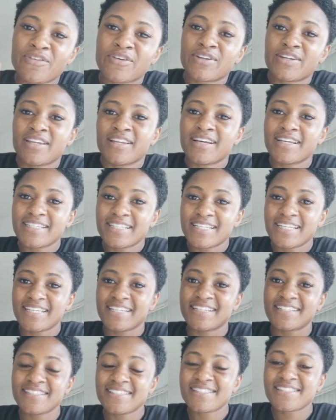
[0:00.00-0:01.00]
Frontline
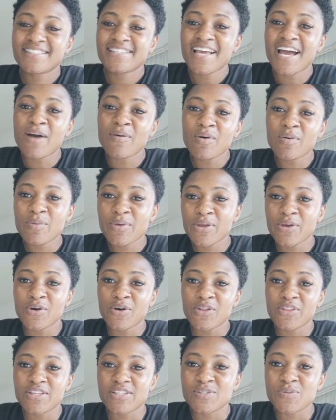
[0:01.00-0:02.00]
Kids. How are we
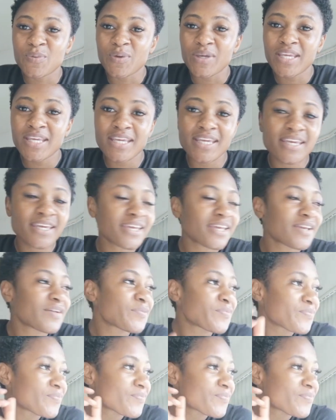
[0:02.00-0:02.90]
all this week?